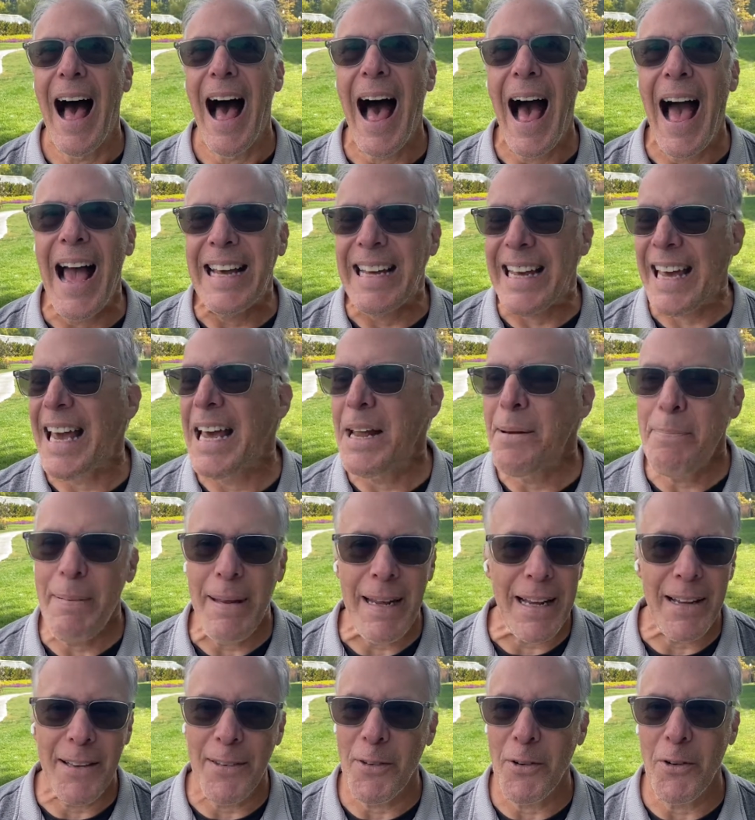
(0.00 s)
I can't
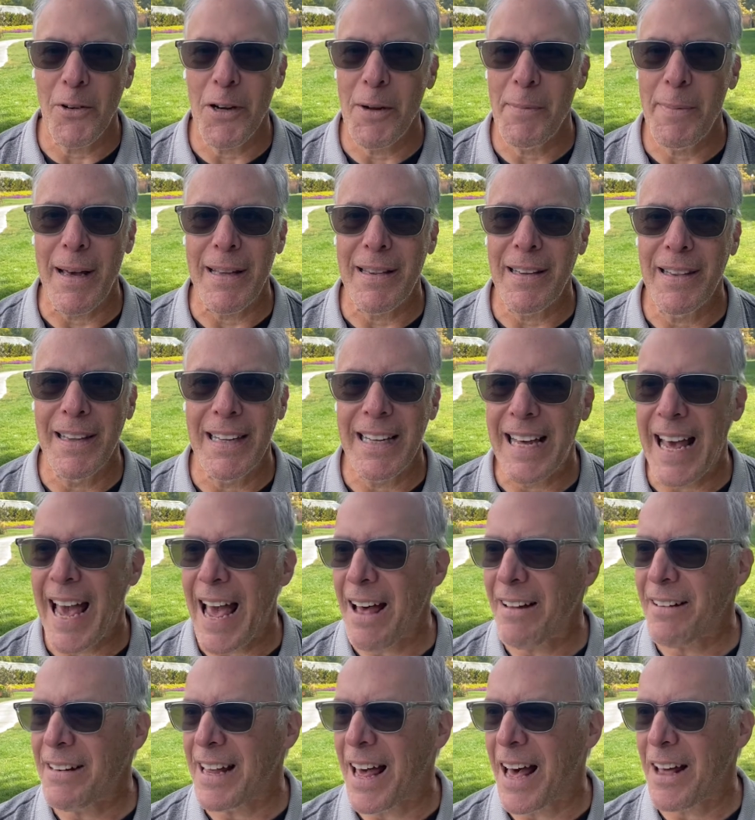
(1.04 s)
be concerned about the
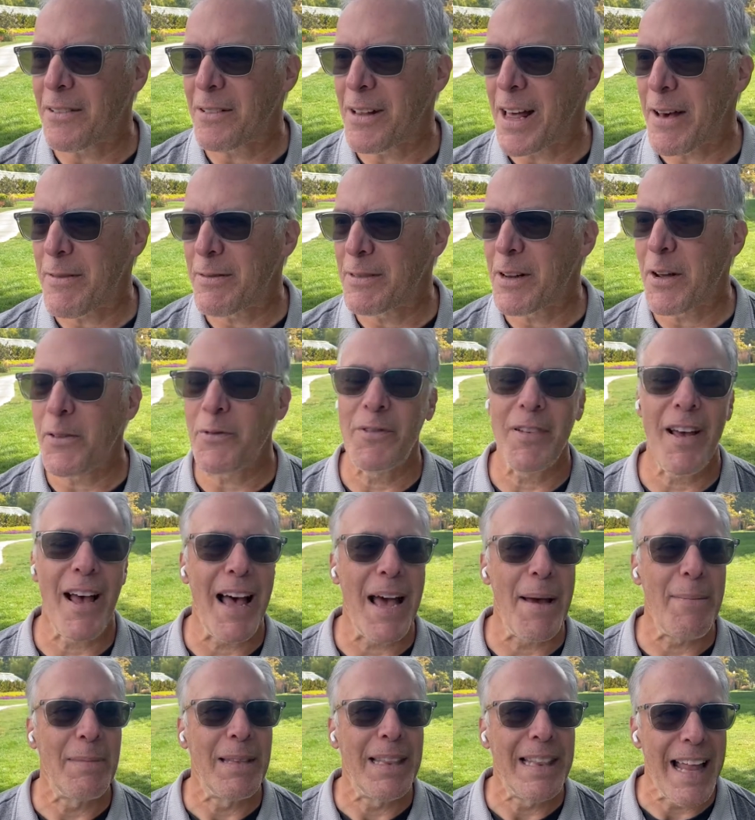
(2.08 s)
legality. I don't have enough
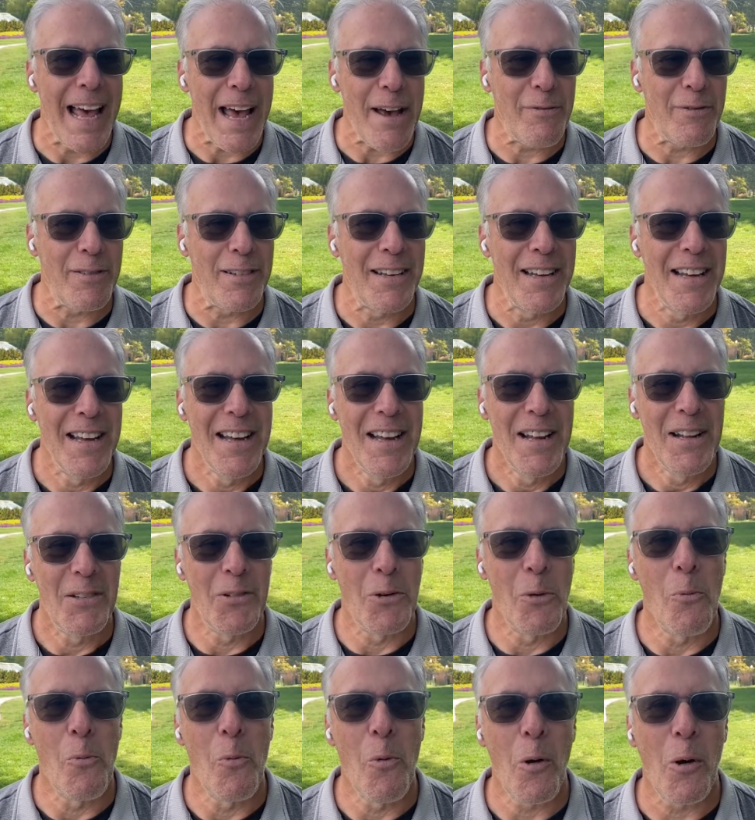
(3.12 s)
time left
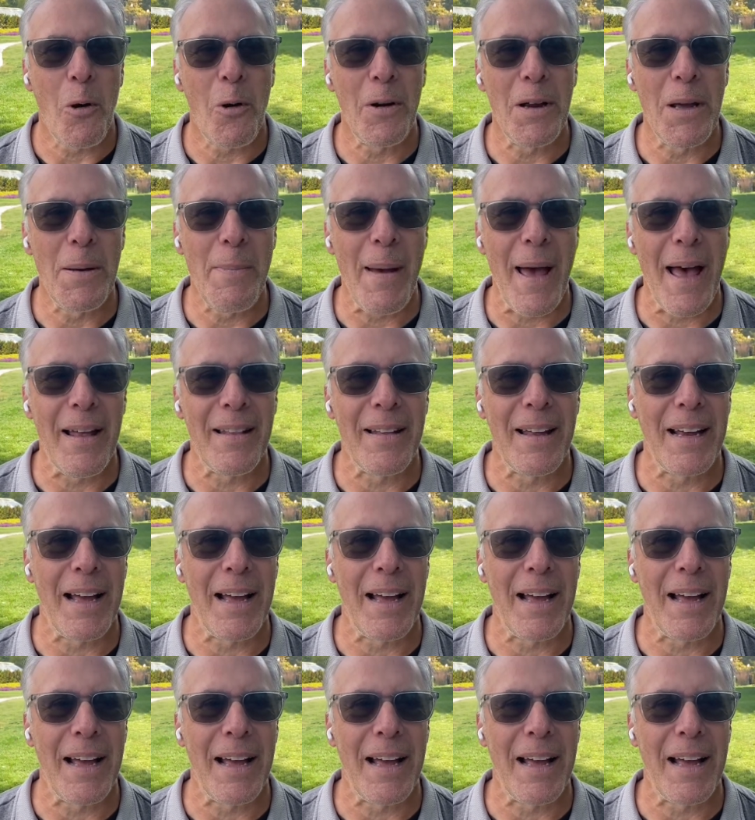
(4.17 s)
to worry about.